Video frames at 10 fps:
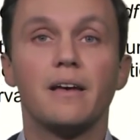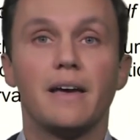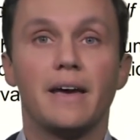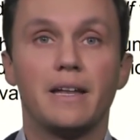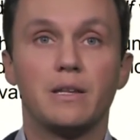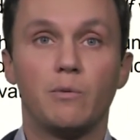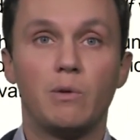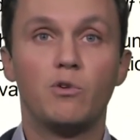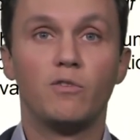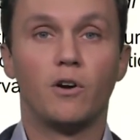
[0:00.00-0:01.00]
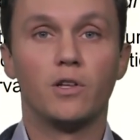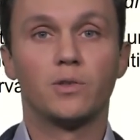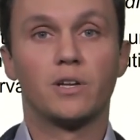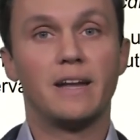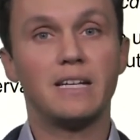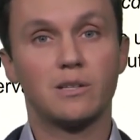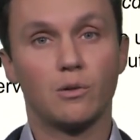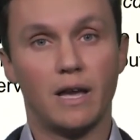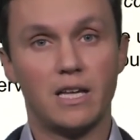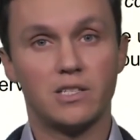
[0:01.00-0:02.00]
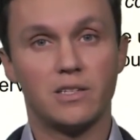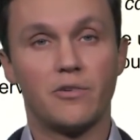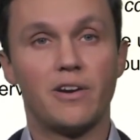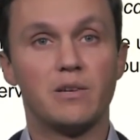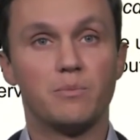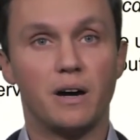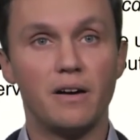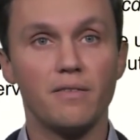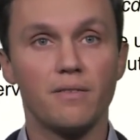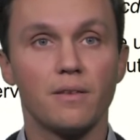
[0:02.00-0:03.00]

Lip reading: and we move on to the next location in the random path,